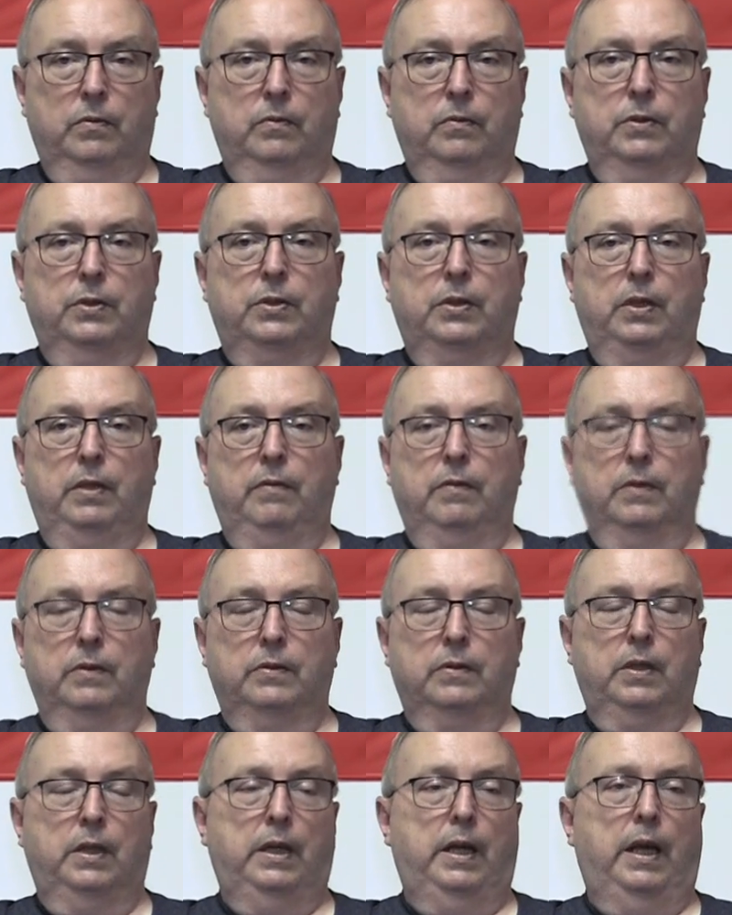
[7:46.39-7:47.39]

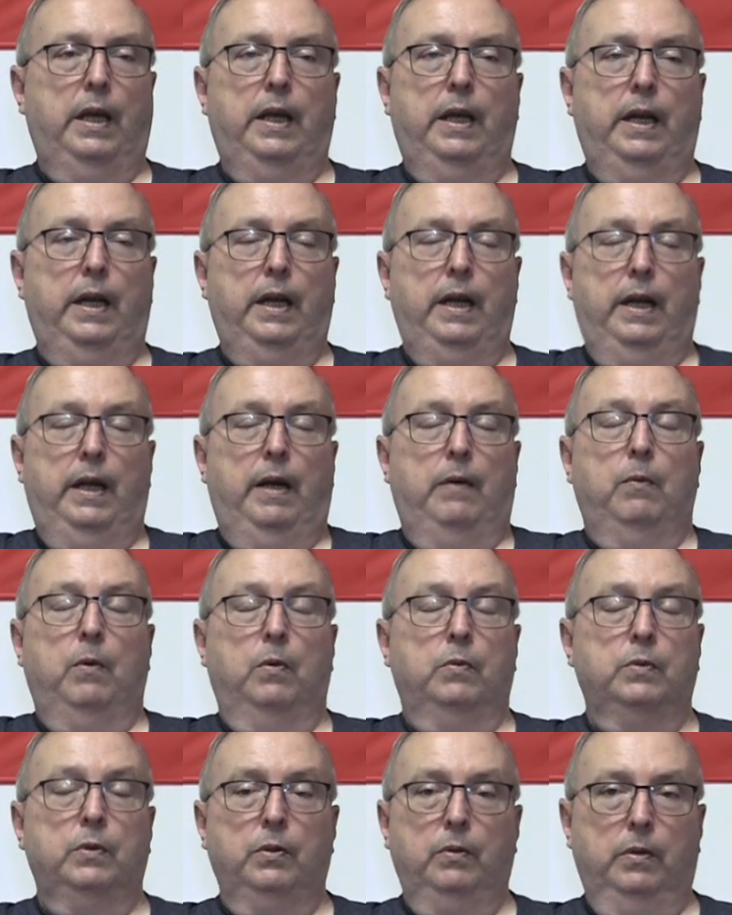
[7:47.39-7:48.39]
receivers, and I, and I
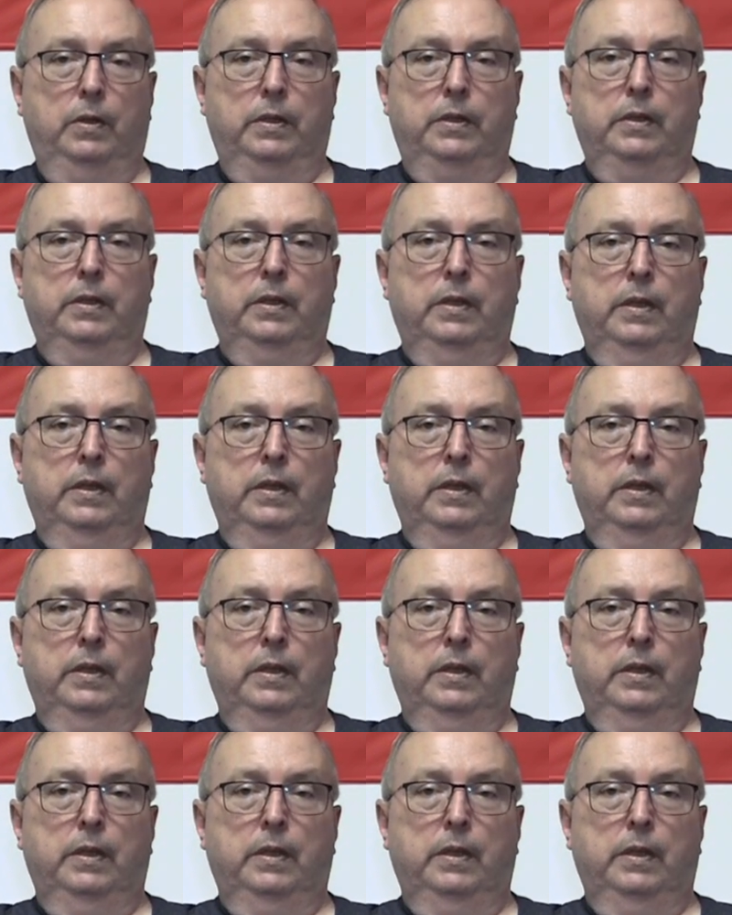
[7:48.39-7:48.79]
won't do it.